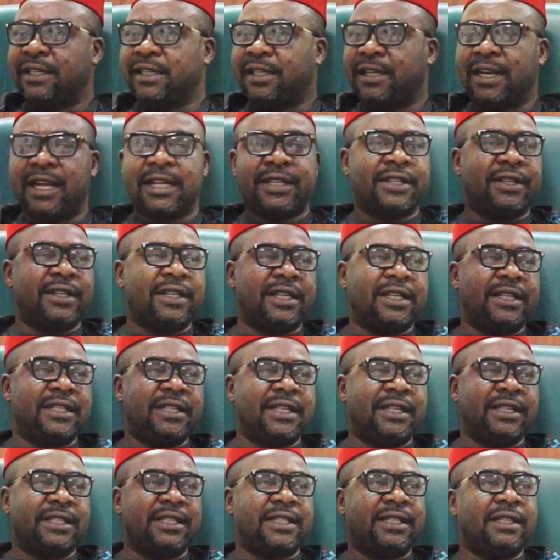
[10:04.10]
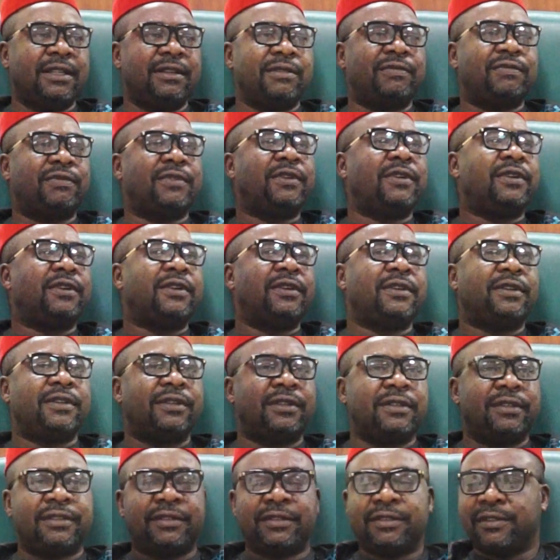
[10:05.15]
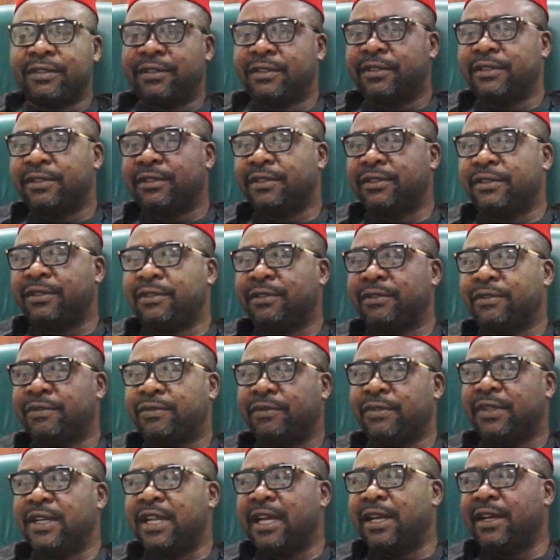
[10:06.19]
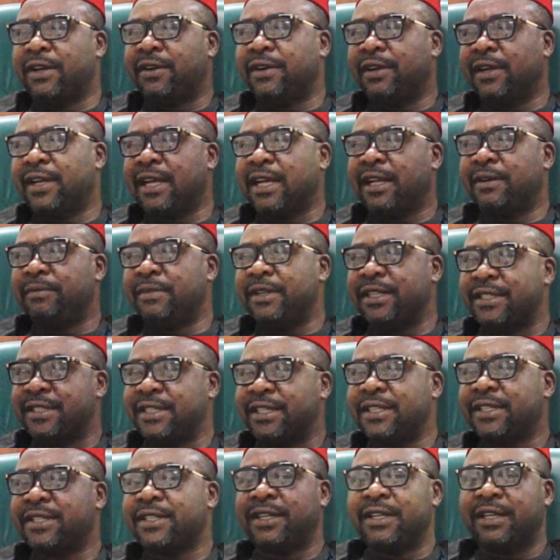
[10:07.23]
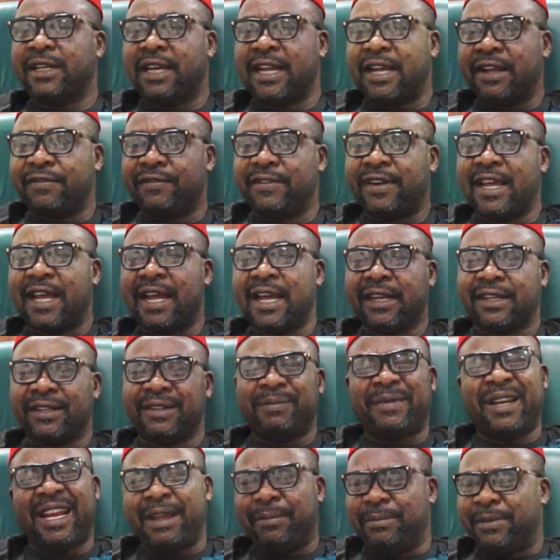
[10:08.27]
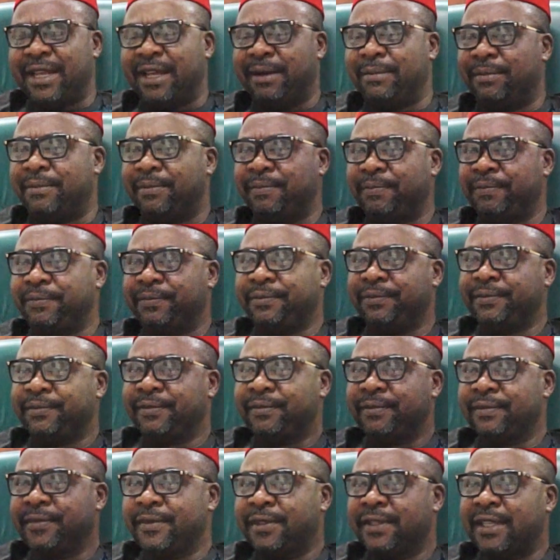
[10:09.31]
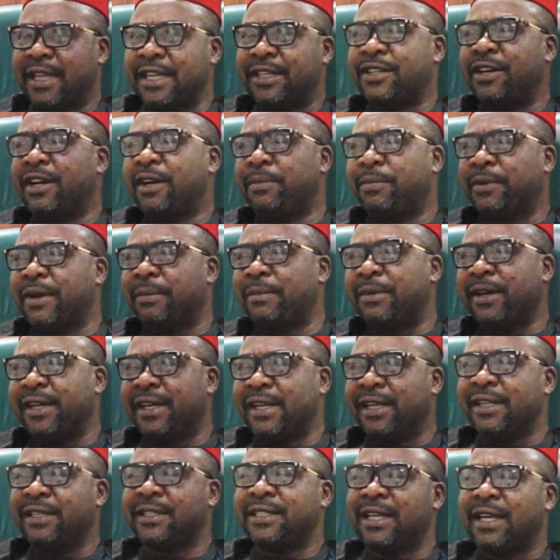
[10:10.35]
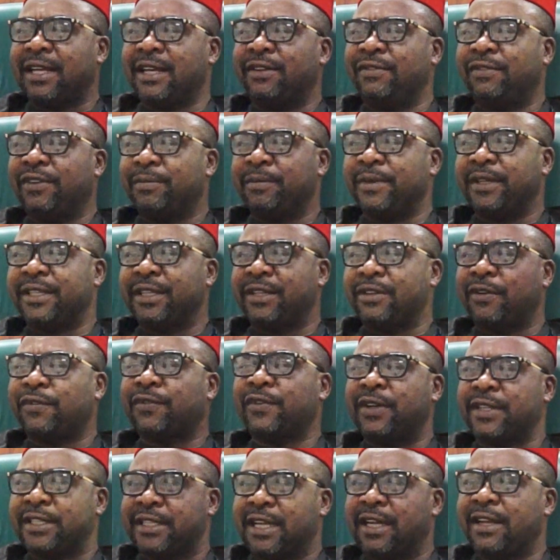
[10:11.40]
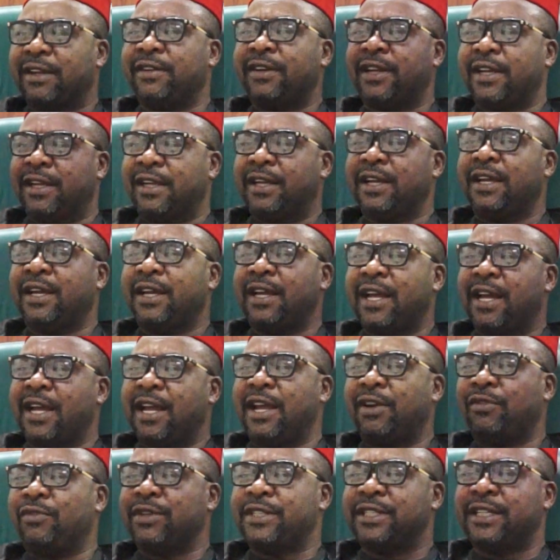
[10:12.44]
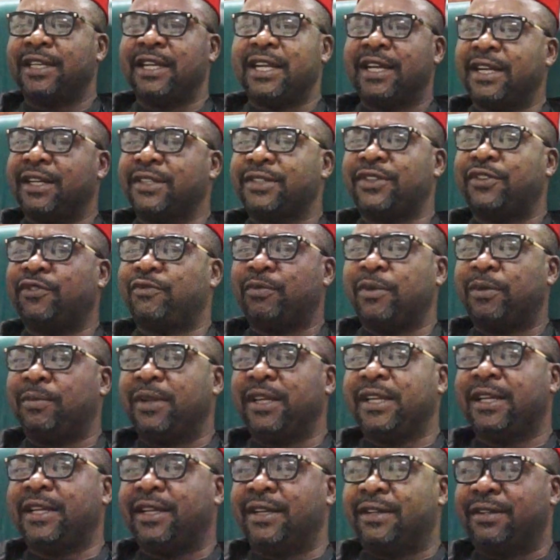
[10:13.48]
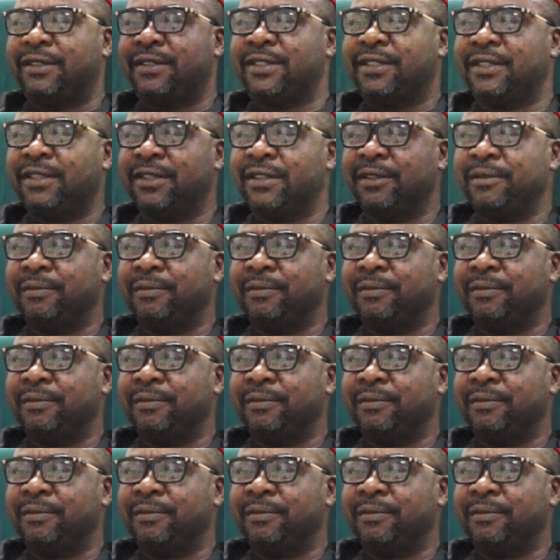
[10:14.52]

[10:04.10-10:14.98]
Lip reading: National Agency for Food and Drug Administration, NAFDAC, name them. National Primary Healthcare Development. Of course, I was a director of public health.